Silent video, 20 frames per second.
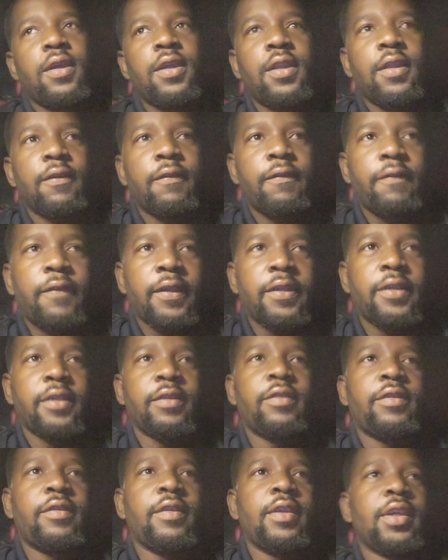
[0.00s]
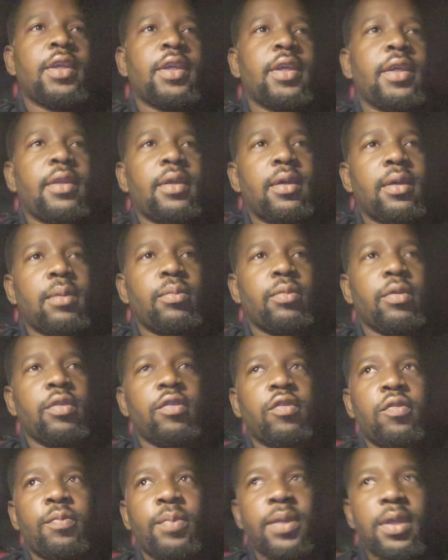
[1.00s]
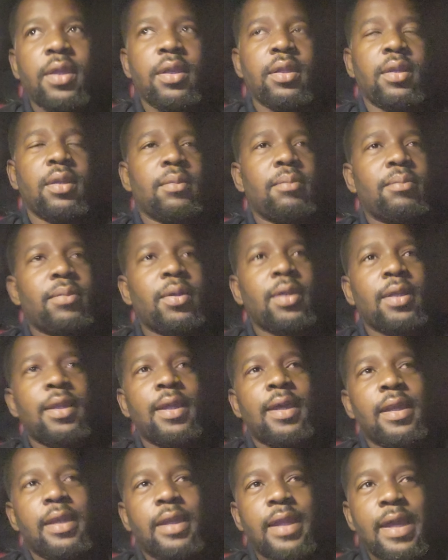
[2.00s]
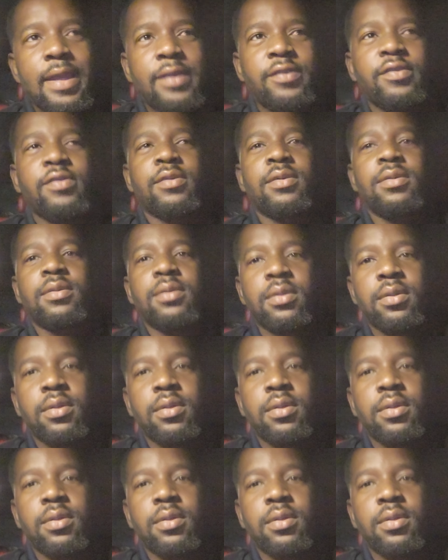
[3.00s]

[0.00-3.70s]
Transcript: and efficiency can help with speed, but that natural